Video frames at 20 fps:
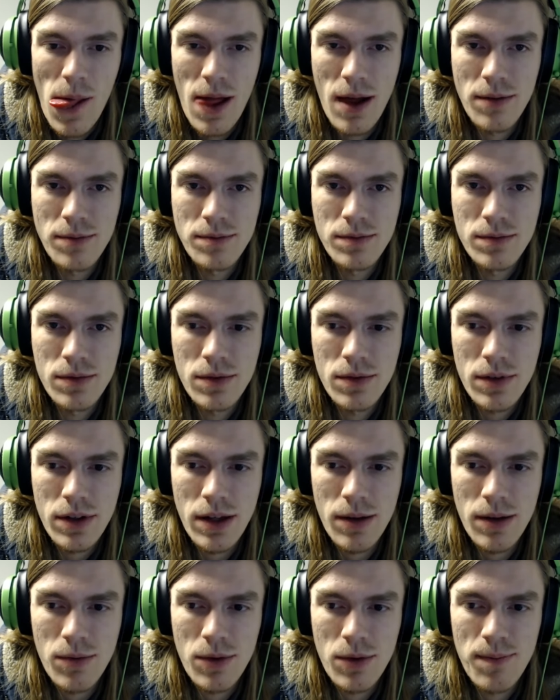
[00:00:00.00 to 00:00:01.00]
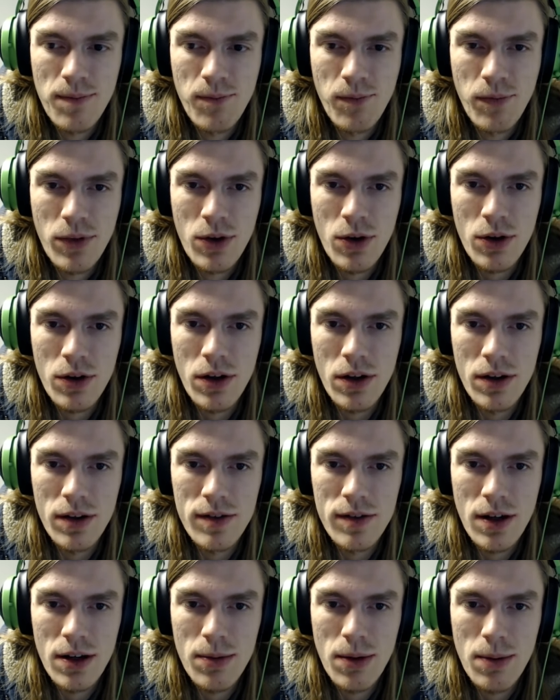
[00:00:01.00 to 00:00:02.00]
I got cookie on the
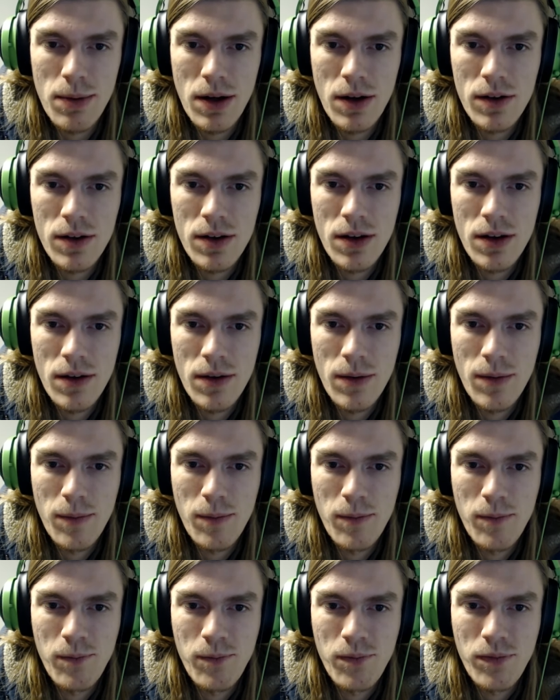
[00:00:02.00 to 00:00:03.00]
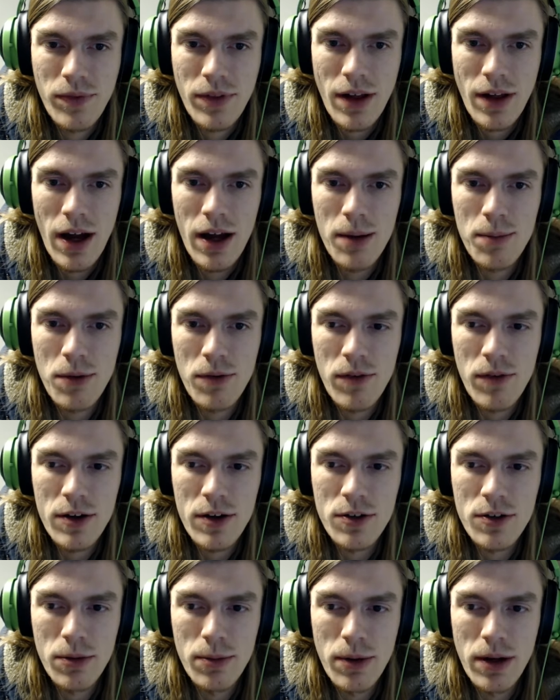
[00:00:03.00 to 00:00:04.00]
side of my mouth. I am
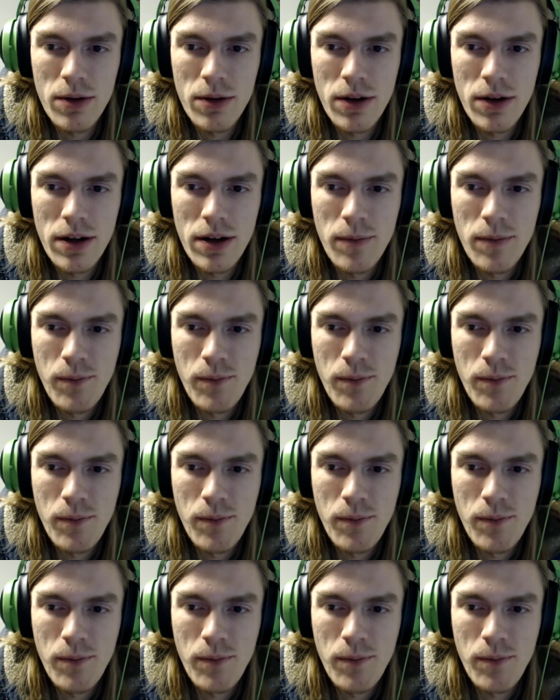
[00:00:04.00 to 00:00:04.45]
professional, by the way.